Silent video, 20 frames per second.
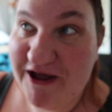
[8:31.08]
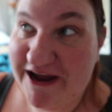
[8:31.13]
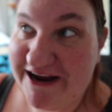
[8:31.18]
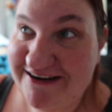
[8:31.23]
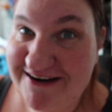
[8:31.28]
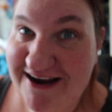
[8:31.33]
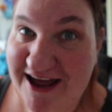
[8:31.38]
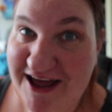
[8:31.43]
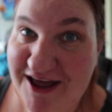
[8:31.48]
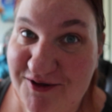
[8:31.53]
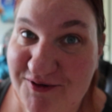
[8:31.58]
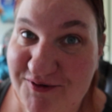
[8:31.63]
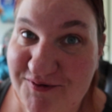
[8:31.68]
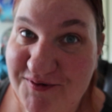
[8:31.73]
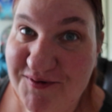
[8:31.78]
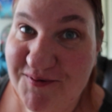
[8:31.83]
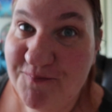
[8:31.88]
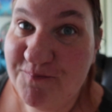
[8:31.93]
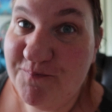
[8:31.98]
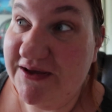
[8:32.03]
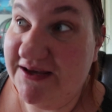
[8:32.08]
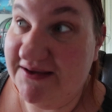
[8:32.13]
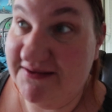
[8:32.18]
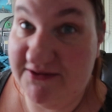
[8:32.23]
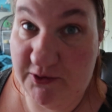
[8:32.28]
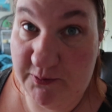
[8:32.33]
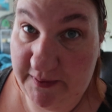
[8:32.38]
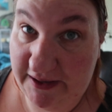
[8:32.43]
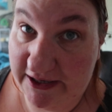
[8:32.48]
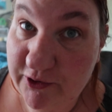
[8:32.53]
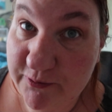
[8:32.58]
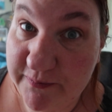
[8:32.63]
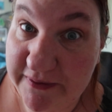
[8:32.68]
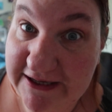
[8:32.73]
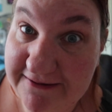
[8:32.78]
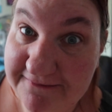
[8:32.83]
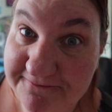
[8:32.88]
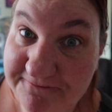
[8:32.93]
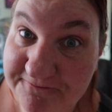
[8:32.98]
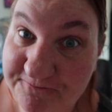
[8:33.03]
right now? Because there better
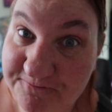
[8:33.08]
be.